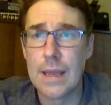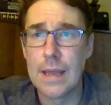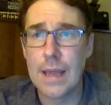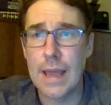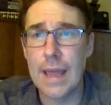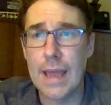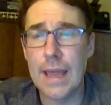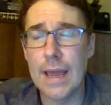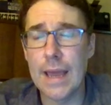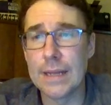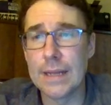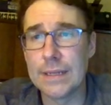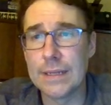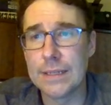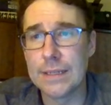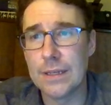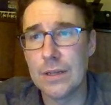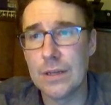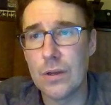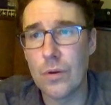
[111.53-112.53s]
And
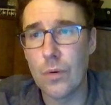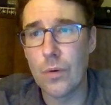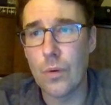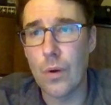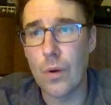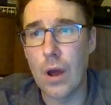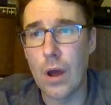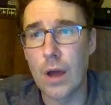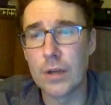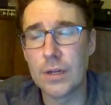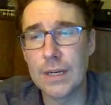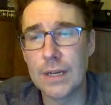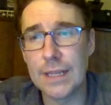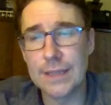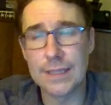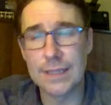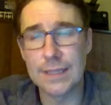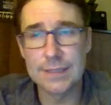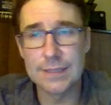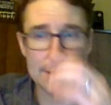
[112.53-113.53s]

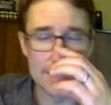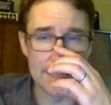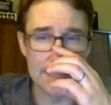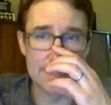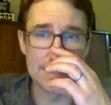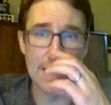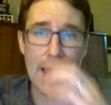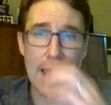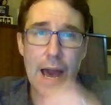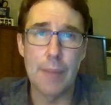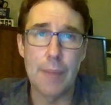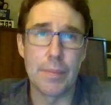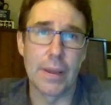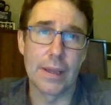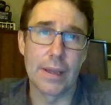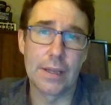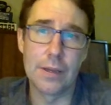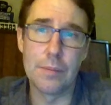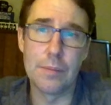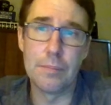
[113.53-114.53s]
underneath this, it says
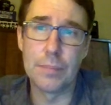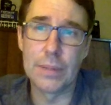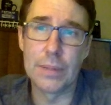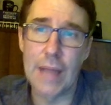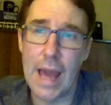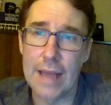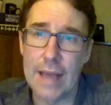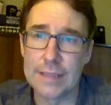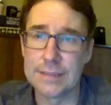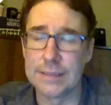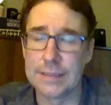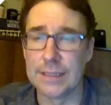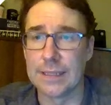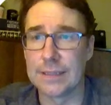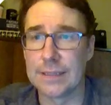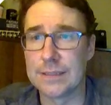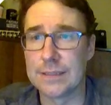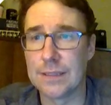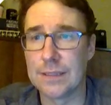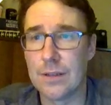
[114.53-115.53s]
Topic,
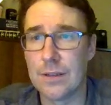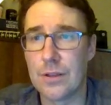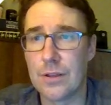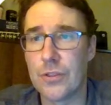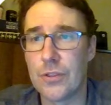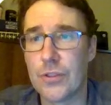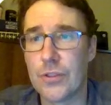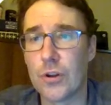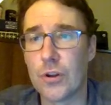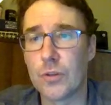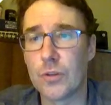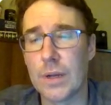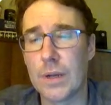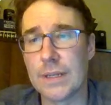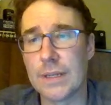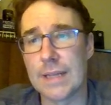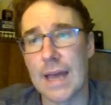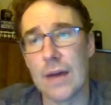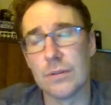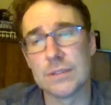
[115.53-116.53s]
Plastics. Third one
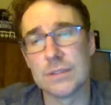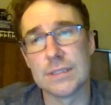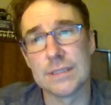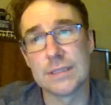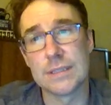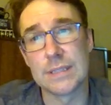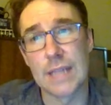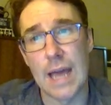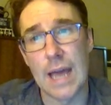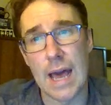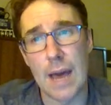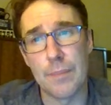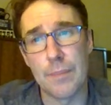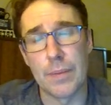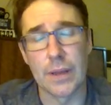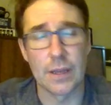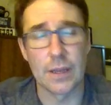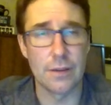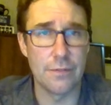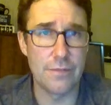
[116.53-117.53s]
down says
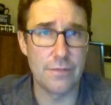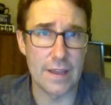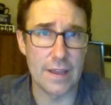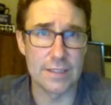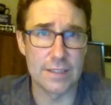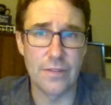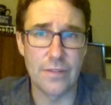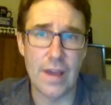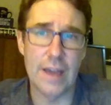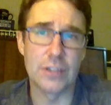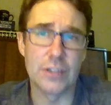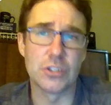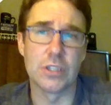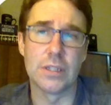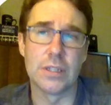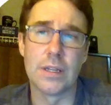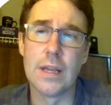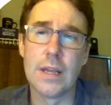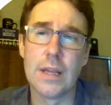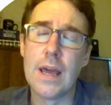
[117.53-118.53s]
Topic, Fast Fashion.
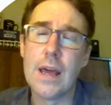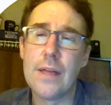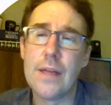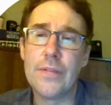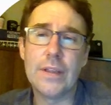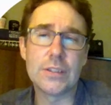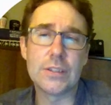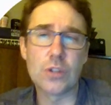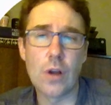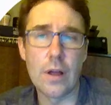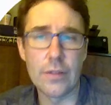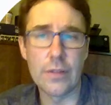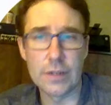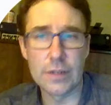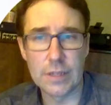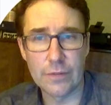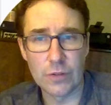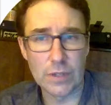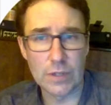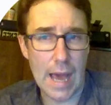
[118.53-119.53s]
These are all the
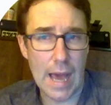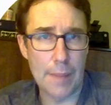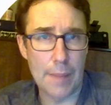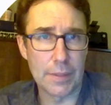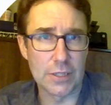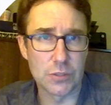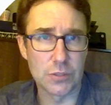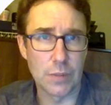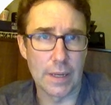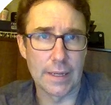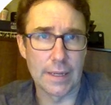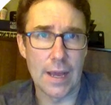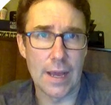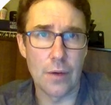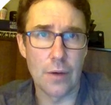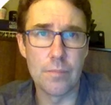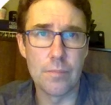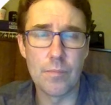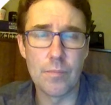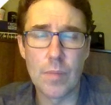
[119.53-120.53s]
different topics right
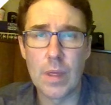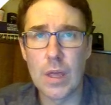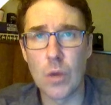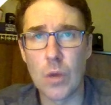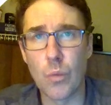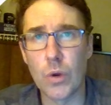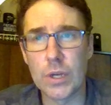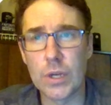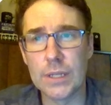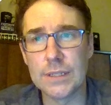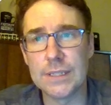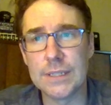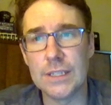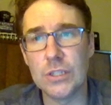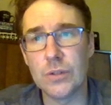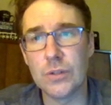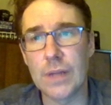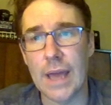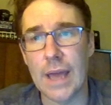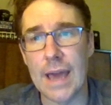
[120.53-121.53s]
now. And we'll
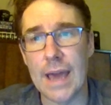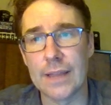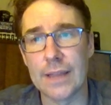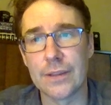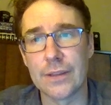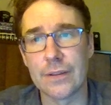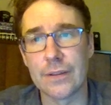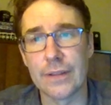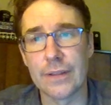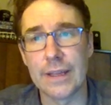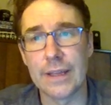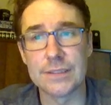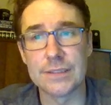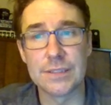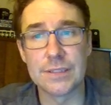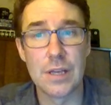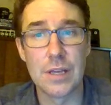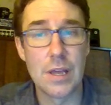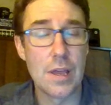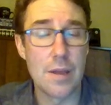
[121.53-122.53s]
continue to add to the
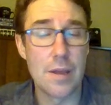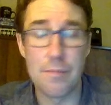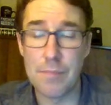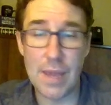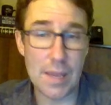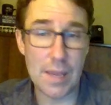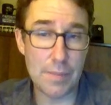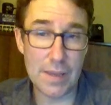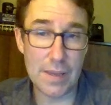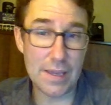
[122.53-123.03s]
list, maybe